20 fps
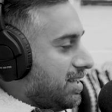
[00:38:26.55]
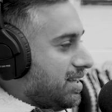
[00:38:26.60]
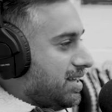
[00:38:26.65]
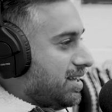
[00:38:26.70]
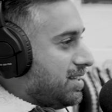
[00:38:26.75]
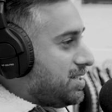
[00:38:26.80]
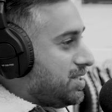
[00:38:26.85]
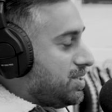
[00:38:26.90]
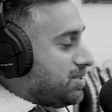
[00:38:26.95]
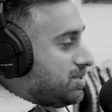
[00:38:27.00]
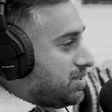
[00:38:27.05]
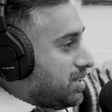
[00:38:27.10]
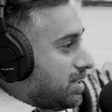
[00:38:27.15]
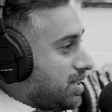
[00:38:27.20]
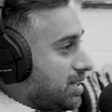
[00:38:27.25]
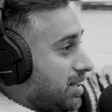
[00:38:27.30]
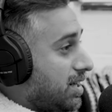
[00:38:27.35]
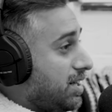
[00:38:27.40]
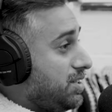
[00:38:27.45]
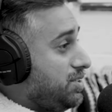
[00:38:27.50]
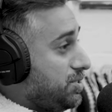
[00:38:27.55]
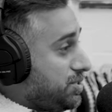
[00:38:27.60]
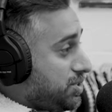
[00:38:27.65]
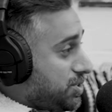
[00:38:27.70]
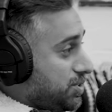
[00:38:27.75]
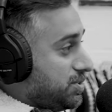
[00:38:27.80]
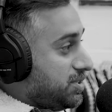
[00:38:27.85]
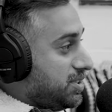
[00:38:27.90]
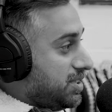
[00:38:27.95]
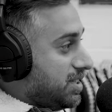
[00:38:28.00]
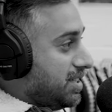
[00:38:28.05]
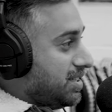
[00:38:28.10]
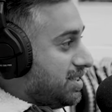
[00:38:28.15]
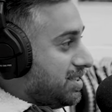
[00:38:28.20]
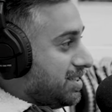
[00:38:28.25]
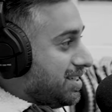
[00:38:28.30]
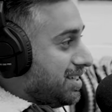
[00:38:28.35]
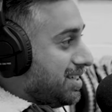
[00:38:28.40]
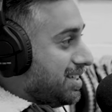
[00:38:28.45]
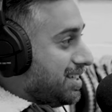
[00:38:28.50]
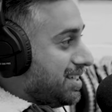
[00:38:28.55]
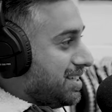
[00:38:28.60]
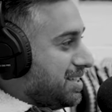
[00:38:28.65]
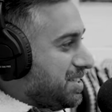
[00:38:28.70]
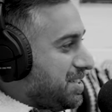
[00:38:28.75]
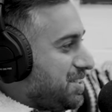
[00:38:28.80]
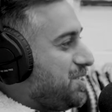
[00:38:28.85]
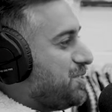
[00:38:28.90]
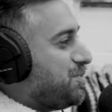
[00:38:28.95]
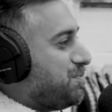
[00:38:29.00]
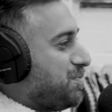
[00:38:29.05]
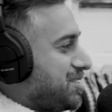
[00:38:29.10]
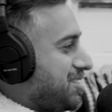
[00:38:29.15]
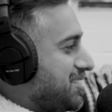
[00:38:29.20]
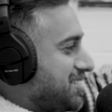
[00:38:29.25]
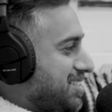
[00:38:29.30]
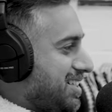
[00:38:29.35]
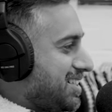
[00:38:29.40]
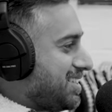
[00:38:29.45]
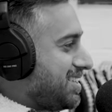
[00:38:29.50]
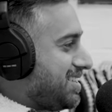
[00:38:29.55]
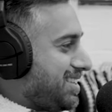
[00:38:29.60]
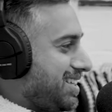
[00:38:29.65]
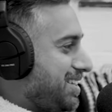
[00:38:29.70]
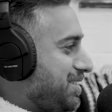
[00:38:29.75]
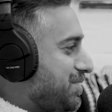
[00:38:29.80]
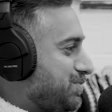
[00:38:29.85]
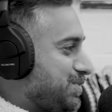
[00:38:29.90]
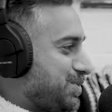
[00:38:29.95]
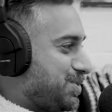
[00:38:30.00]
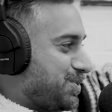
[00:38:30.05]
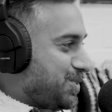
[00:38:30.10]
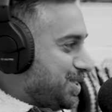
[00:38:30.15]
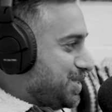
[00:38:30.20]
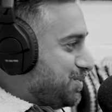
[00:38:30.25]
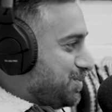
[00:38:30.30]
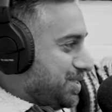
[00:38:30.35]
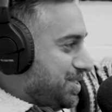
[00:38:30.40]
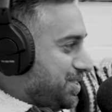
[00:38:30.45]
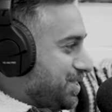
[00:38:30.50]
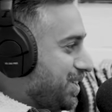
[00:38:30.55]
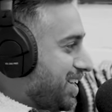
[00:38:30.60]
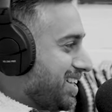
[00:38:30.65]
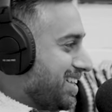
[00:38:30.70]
And she was like, "Are you sure, Junaid? You know mothers are, they are always with you.